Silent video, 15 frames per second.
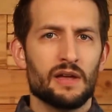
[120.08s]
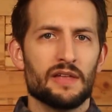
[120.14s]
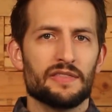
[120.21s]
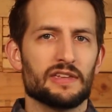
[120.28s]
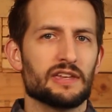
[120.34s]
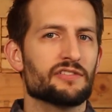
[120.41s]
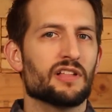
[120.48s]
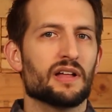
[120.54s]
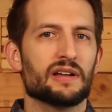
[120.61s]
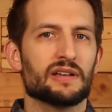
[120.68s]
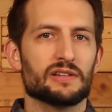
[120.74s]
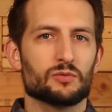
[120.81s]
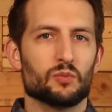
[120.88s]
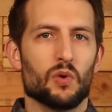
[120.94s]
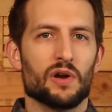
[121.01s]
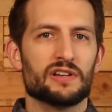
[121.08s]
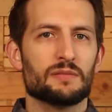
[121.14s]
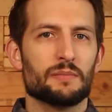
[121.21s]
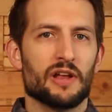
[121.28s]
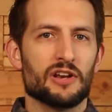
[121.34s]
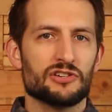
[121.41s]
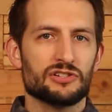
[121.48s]
The evil eye is one
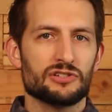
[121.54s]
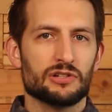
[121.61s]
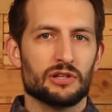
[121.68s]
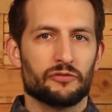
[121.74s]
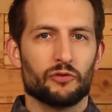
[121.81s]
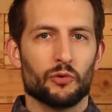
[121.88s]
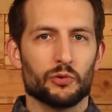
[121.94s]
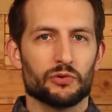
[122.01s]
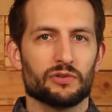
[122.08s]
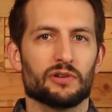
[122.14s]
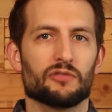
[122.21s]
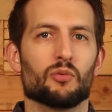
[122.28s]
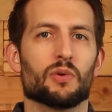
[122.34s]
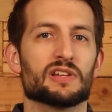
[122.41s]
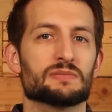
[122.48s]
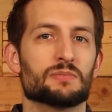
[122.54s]
dimension of what is